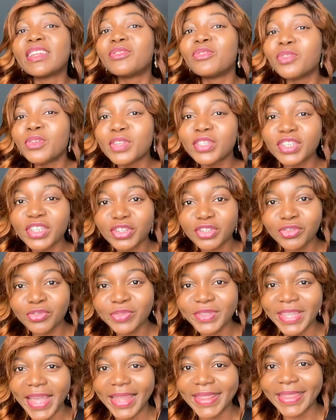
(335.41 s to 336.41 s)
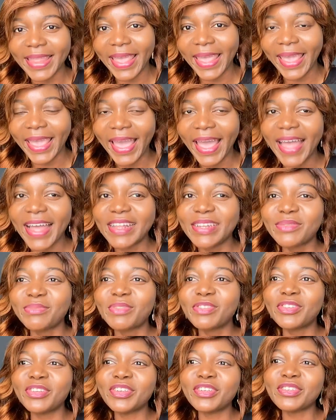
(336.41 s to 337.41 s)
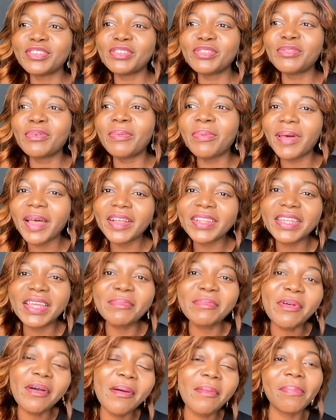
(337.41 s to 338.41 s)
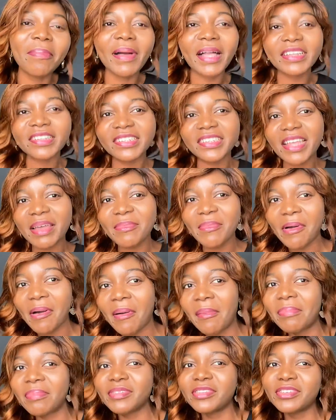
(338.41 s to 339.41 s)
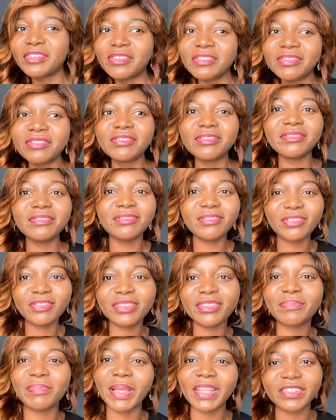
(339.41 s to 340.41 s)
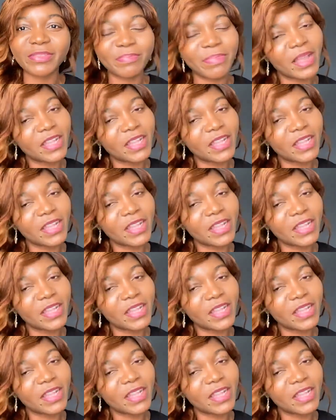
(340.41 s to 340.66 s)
Those issues are there, and we just pile them up, patch them up, do those patch.